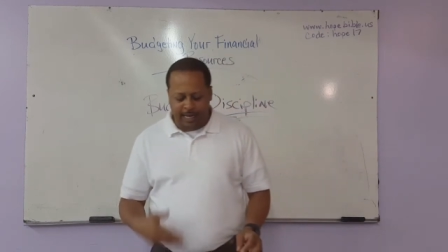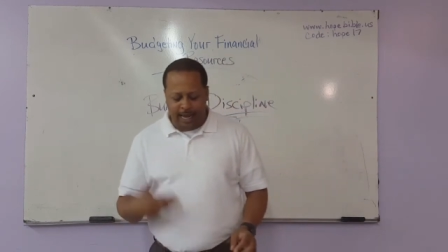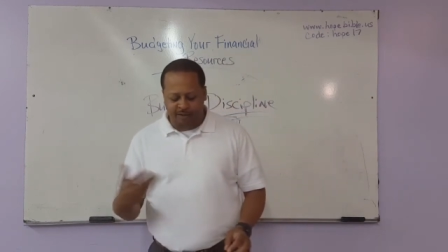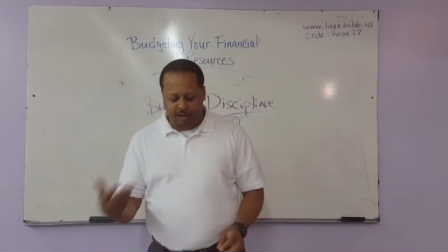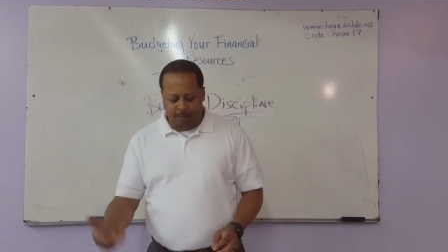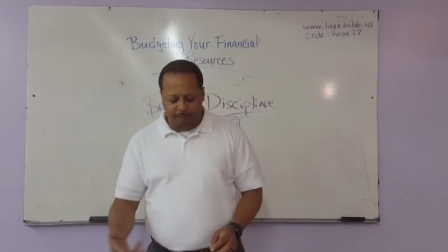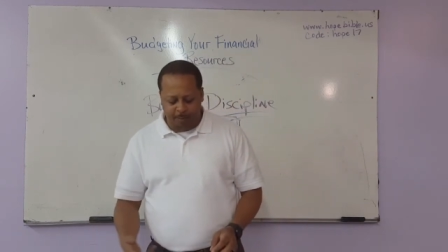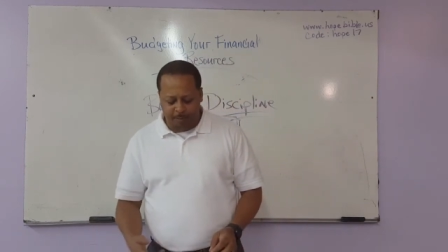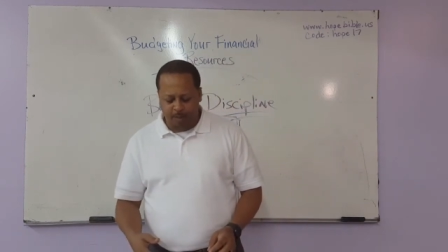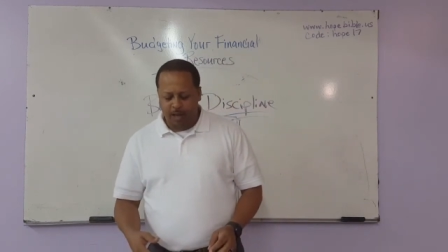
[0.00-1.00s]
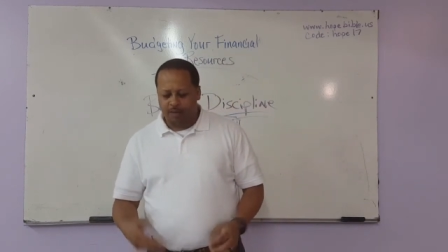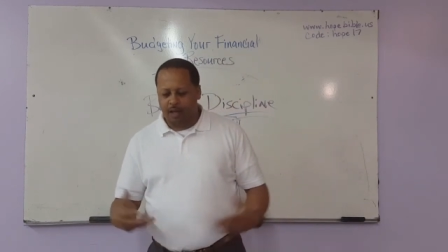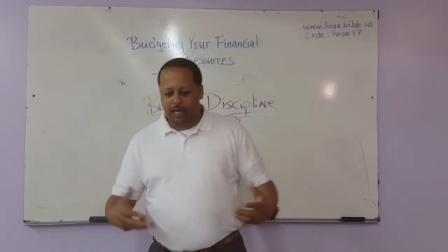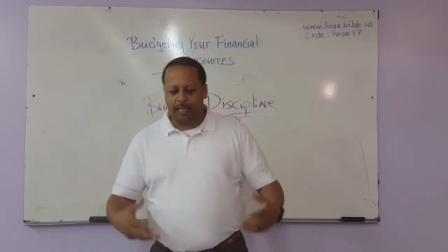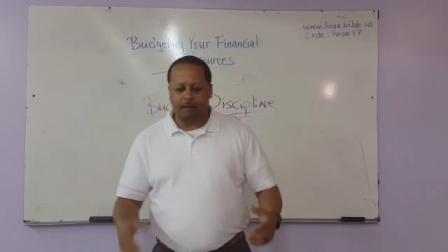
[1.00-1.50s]
they have some people
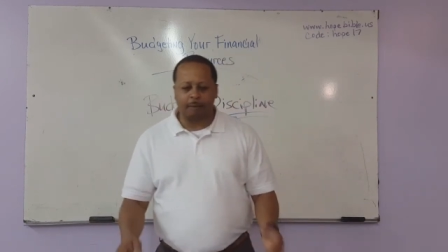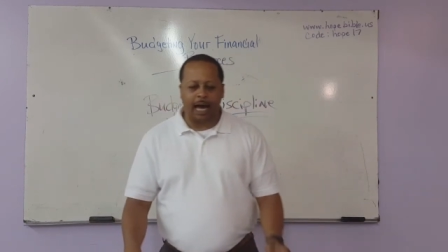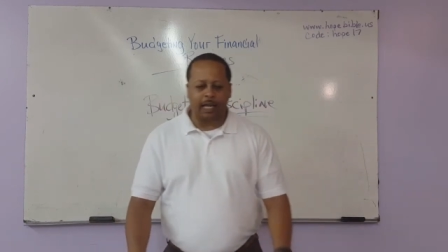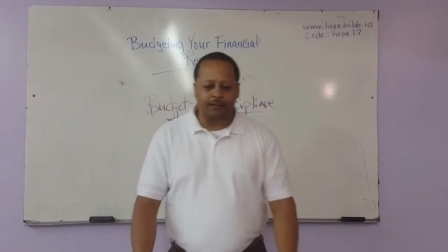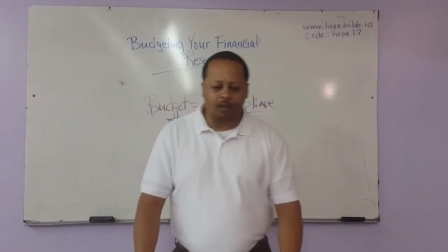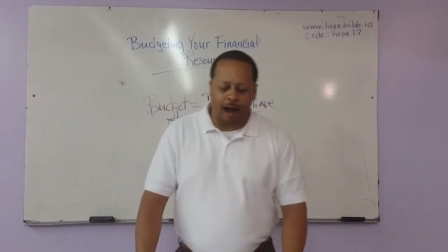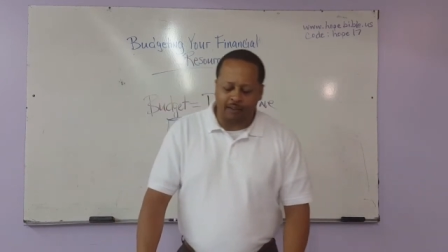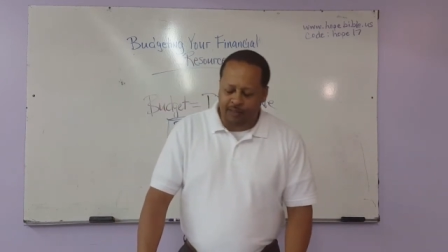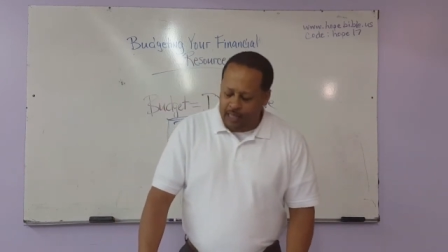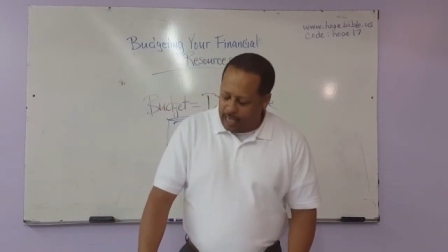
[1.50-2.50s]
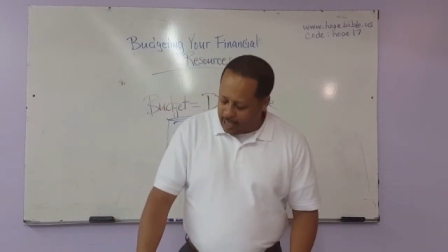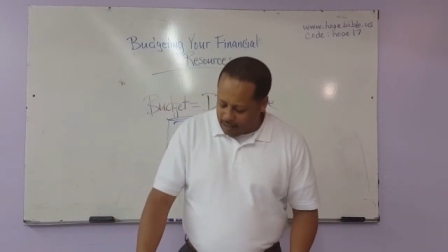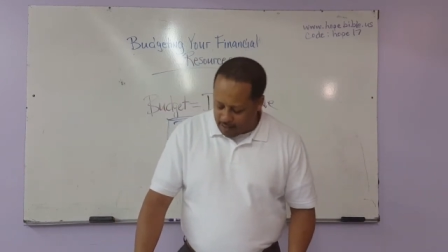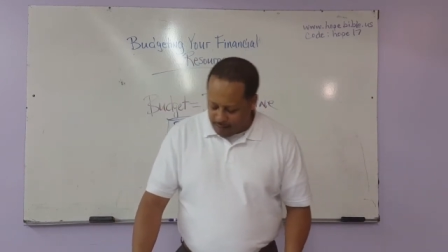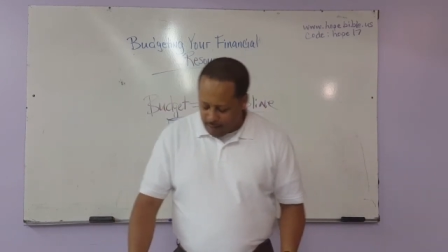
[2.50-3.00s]
that are in the body of Christ that
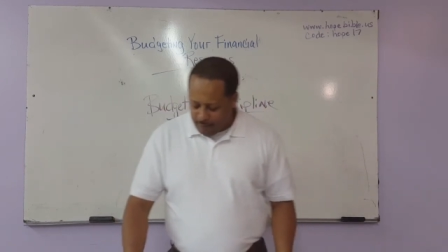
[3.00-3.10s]
had